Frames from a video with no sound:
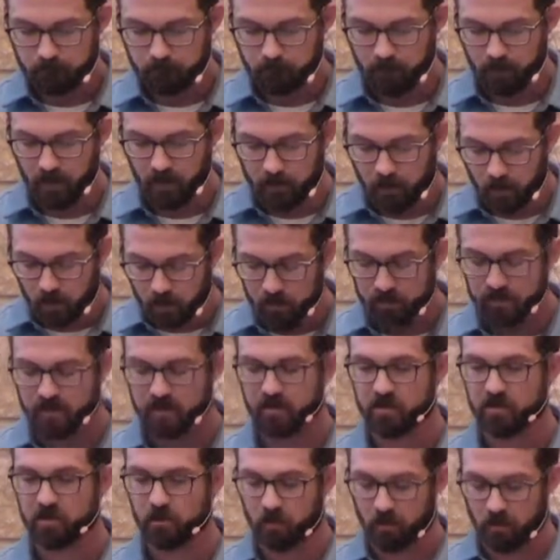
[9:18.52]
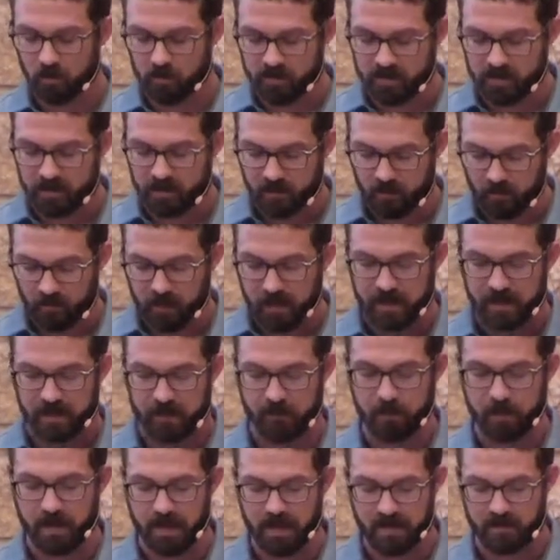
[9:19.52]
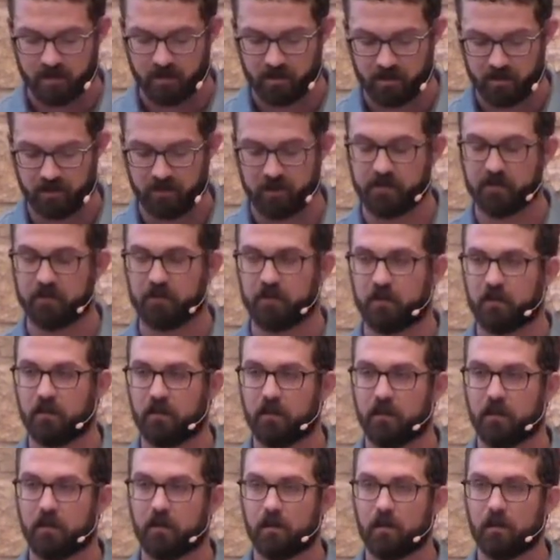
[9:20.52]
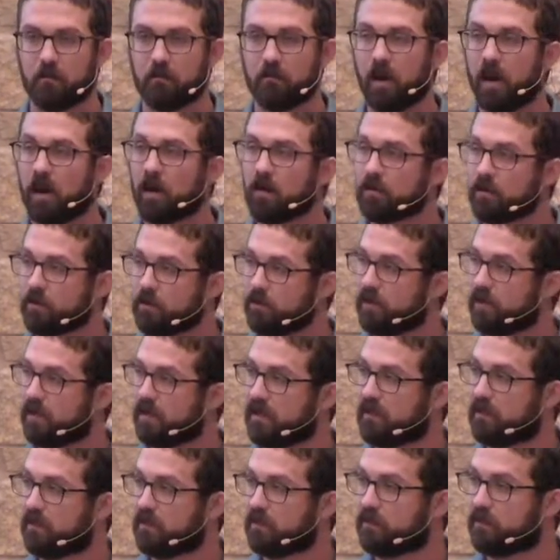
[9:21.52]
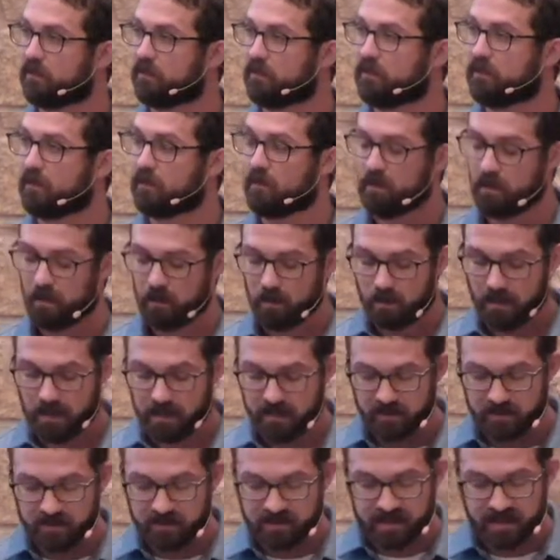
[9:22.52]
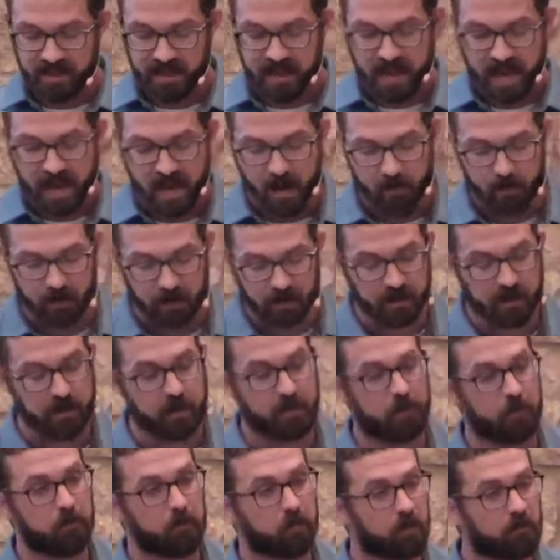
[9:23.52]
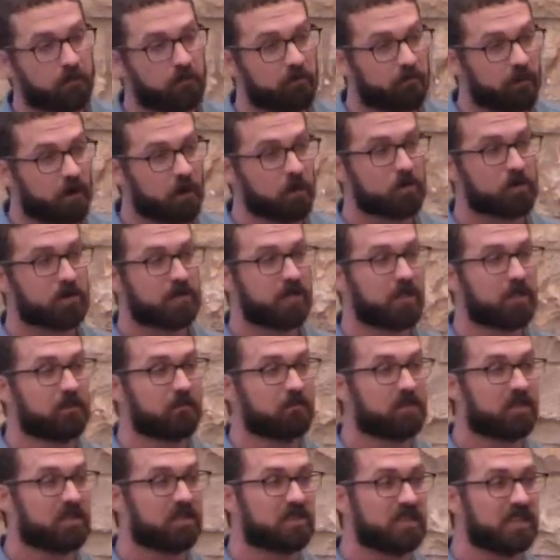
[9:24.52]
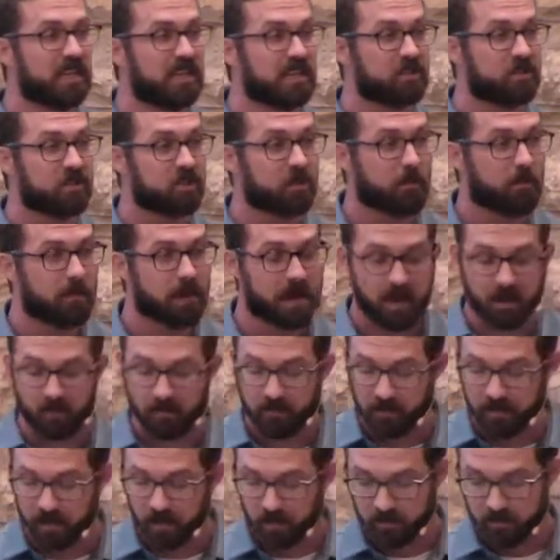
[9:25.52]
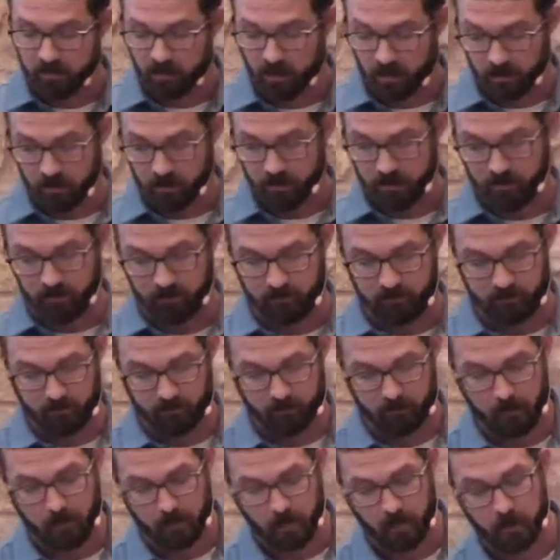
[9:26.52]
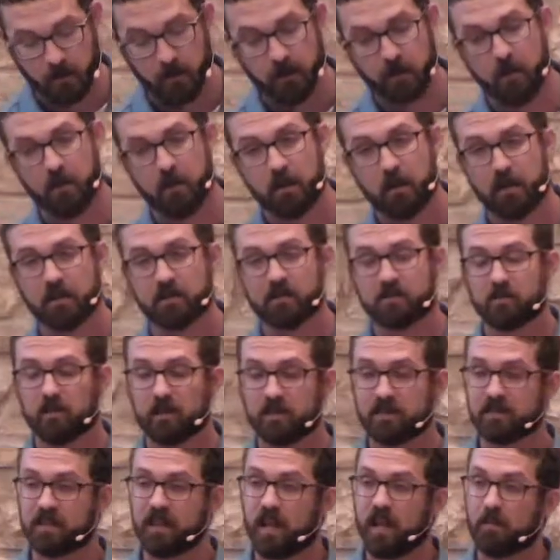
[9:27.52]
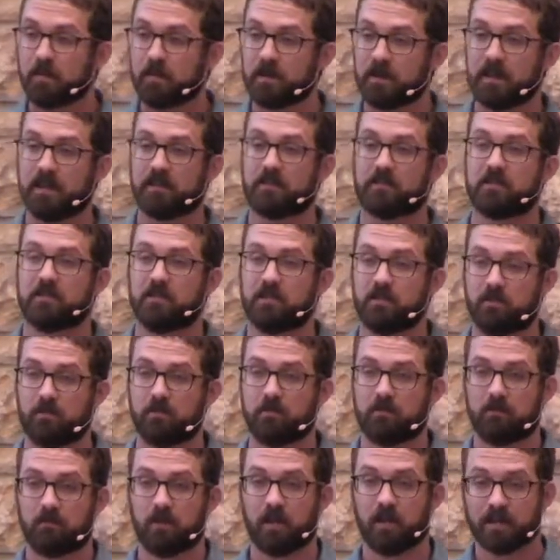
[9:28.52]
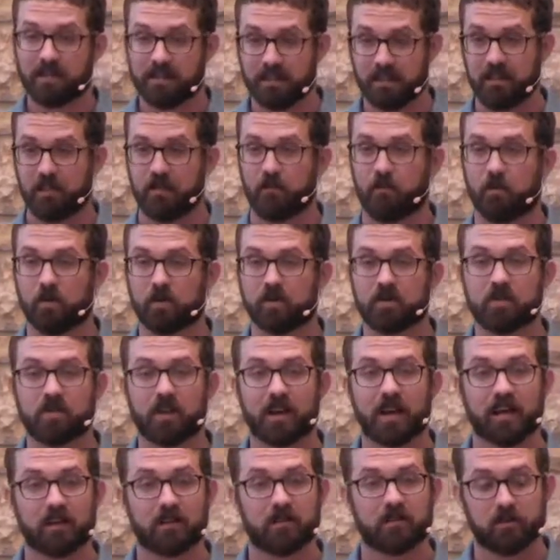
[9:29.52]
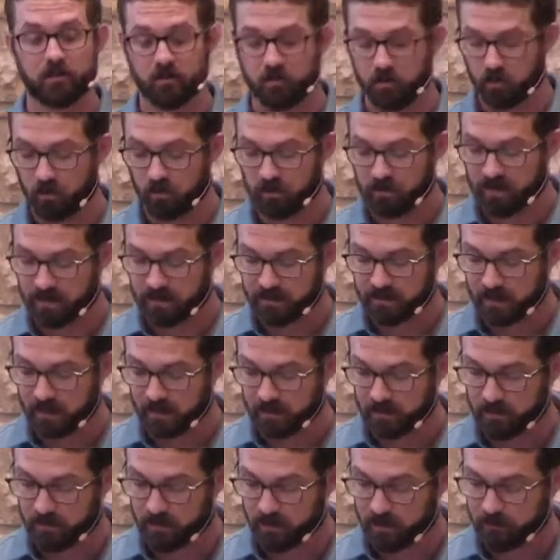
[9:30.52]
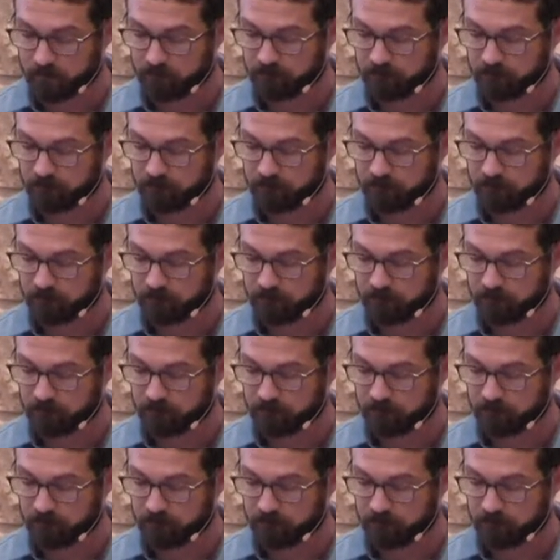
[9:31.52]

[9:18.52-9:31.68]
It pulls us towards degrading passions. Paul knew this. He could see it happening, and it provoked him to teach about the alternative. And so I stop and ask you again what's your attitude towards idolatry?